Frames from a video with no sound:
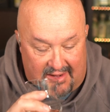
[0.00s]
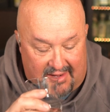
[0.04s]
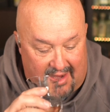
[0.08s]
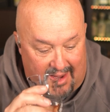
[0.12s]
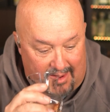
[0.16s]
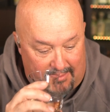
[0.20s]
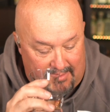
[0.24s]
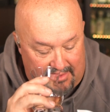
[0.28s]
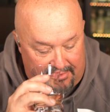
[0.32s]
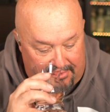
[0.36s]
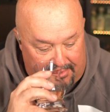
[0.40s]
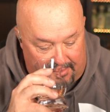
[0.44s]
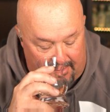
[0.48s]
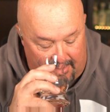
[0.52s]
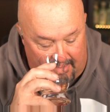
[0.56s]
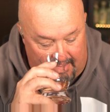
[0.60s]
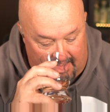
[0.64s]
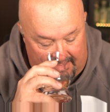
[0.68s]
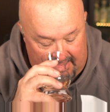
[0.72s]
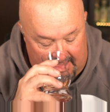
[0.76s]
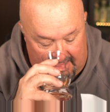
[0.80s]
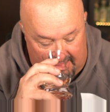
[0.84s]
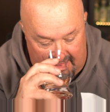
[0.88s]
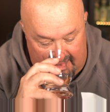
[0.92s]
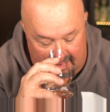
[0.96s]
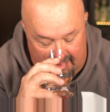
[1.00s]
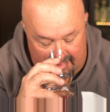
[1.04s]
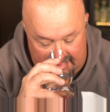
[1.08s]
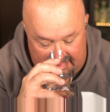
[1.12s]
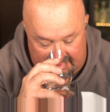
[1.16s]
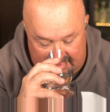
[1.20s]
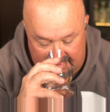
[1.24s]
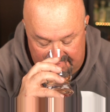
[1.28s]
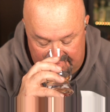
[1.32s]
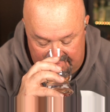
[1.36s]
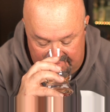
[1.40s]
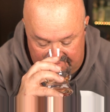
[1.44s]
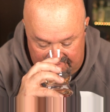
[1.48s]
coming through on the nose
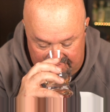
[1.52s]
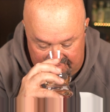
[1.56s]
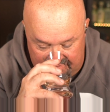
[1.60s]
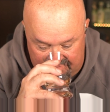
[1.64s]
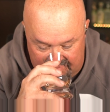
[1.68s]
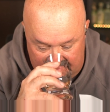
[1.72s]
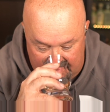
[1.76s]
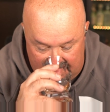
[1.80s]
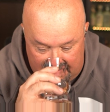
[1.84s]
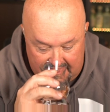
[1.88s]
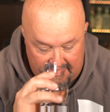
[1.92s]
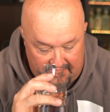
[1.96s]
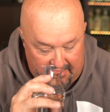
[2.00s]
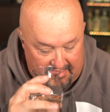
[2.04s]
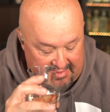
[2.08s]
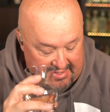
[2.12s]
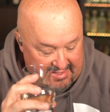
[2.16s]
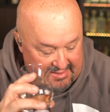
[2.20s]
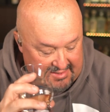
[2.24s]
with the